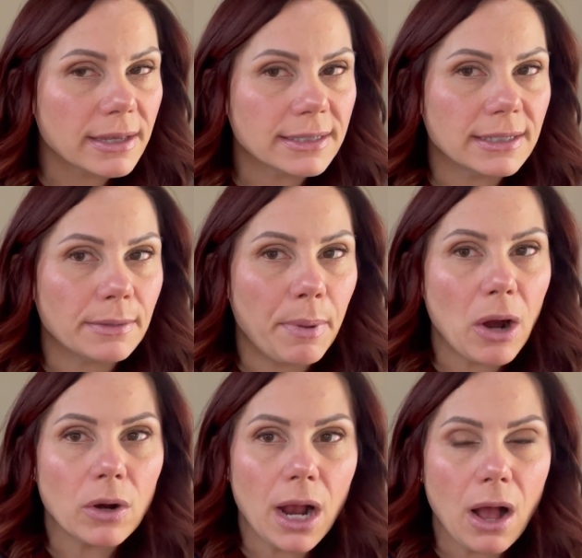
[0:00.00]
This is a
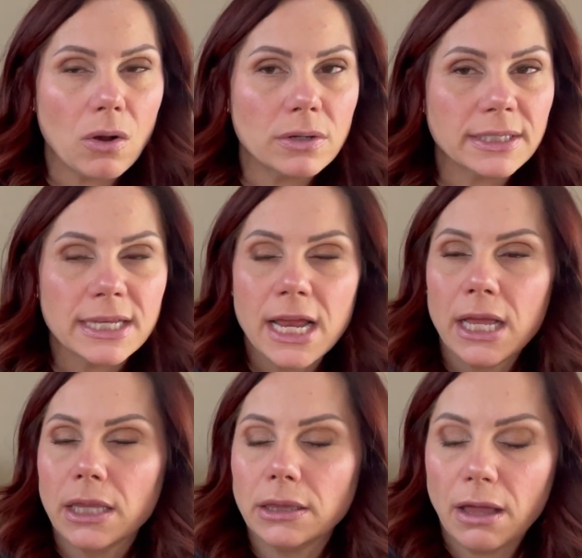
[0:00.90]
powerhouse.
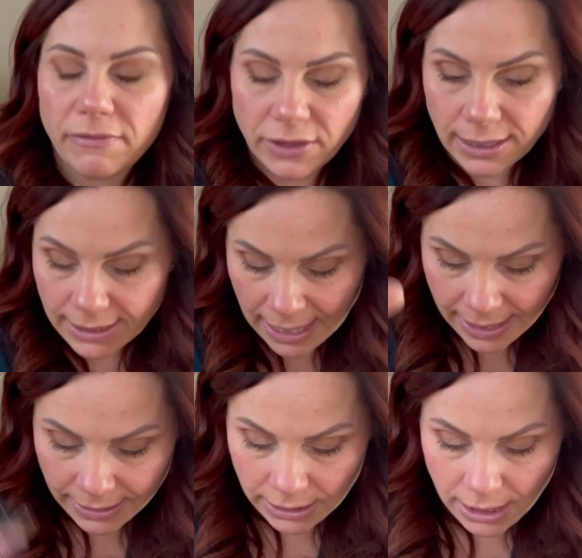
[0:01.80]
Love this scent.